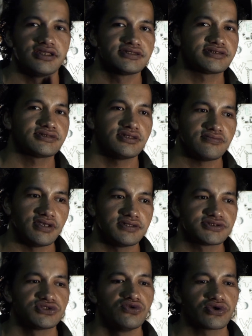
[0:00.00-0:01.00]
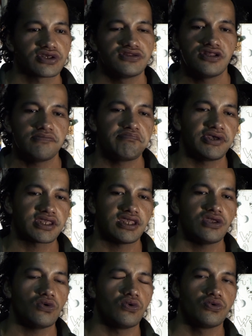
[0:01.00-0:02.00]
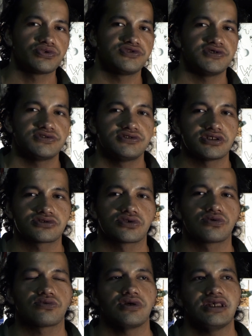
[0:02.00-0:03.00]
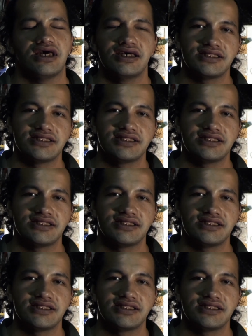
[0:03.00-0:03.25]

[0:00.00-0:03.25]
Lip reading: It's not a nitpicky or disagree.